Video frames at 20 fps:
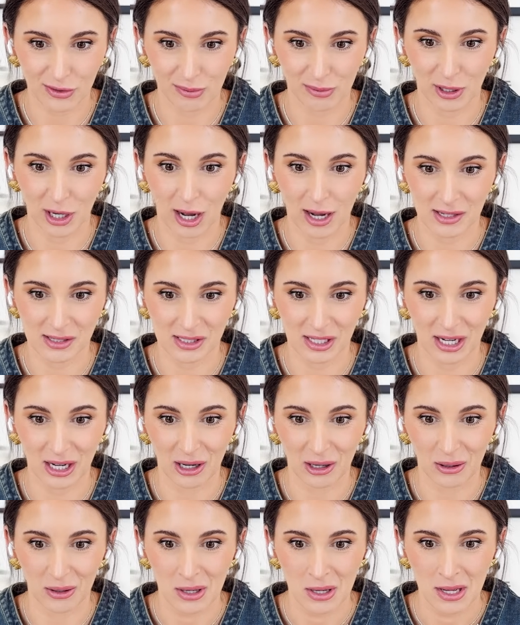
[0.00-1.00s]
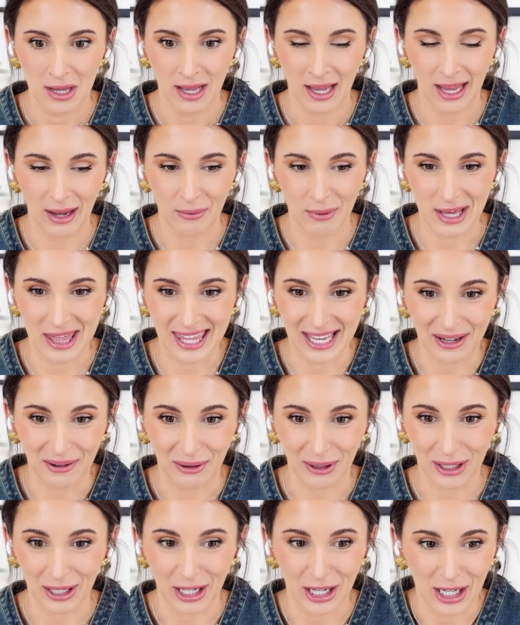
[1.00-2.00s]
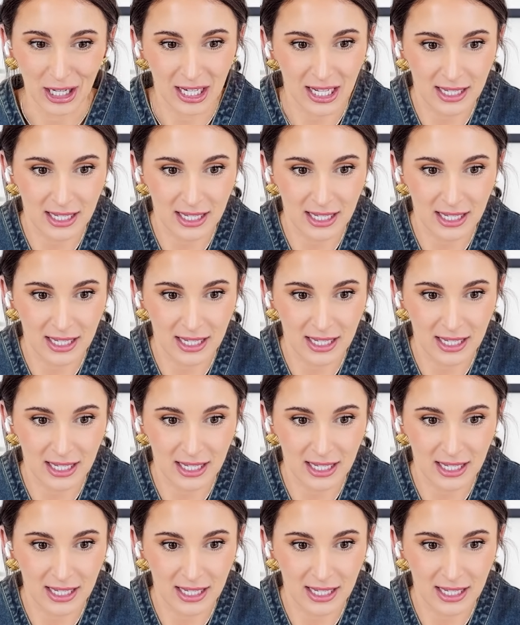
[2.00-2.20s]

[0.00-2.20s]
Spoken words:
from Costco, and we think we're good.